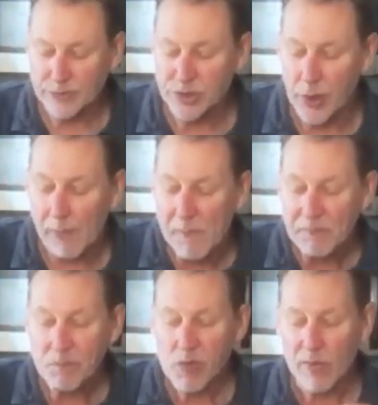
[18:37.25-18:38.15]
So
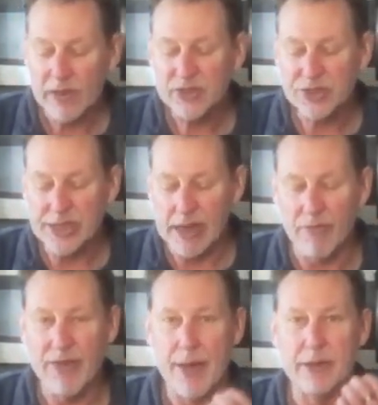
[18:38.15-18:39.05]
let's see
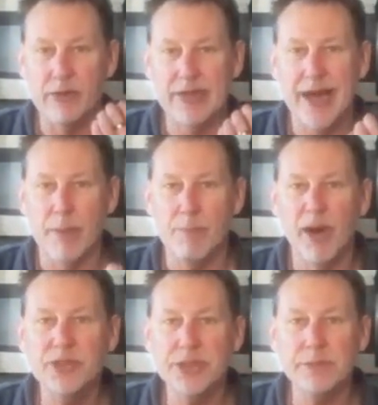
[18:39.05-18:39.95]
if that kind of
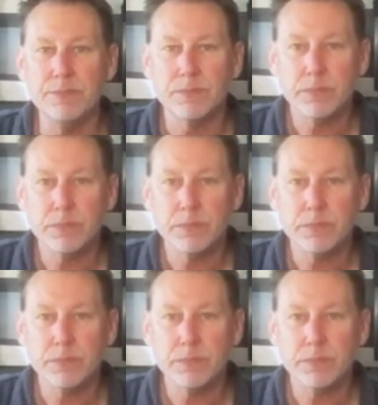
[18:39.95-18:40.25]
pungent